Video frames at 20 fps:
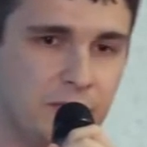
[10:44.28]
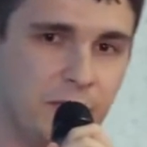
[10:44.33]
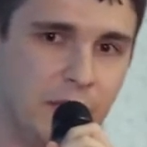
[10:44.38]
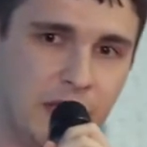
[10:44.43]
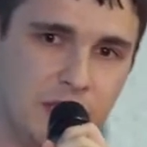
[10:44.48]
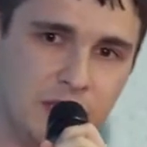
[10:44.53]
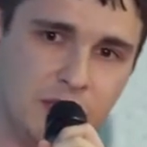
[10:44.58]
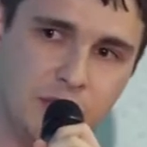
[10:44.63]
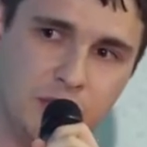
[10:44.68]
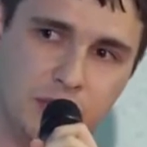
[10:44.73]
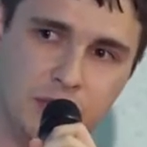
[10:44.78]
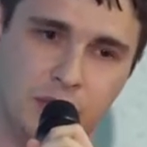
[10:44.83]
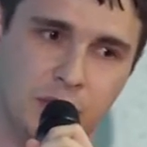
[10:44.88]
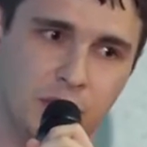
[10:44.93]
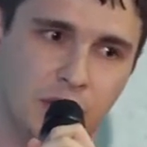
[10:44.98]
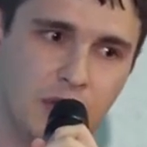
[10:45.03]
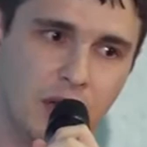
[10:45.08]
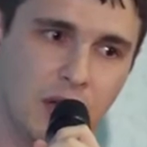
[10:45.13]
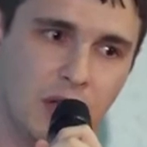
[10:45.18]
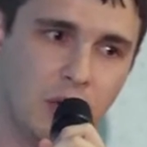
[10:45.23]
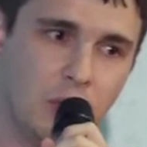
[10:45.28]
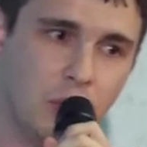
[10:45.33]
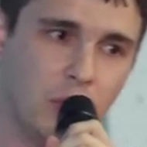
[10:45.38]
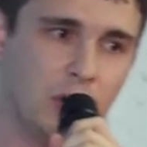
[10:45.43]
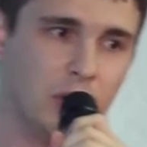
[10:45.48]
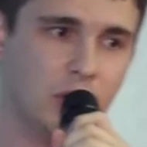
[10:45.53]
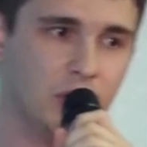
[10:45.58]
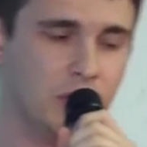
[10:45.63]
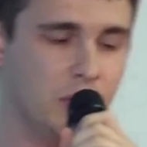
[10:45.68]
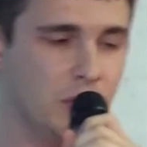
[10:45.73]
faster,
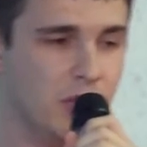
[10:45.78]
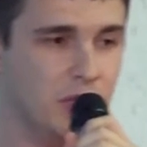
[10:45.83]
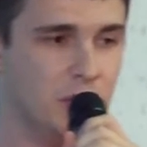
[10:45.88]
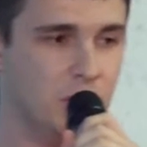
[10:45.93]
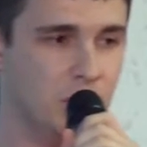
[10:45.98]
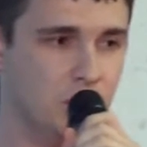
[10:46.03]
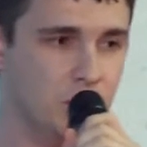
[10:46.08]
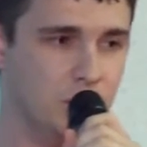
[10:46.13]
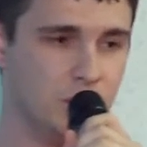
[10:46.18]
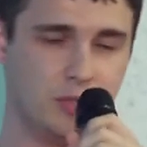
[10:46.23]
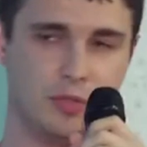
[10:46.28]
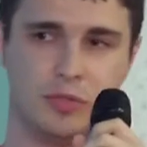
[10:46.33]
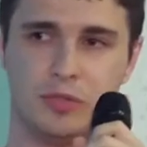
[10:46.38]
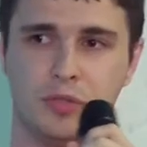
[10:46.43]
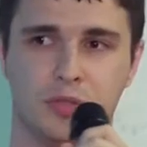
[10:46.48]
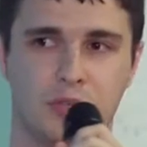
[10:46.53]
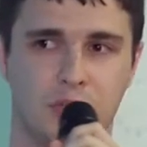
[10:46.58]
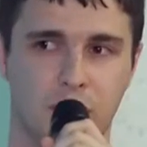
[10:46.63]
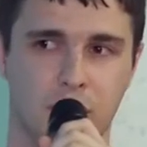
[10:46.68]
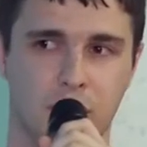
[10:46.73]
well, you can use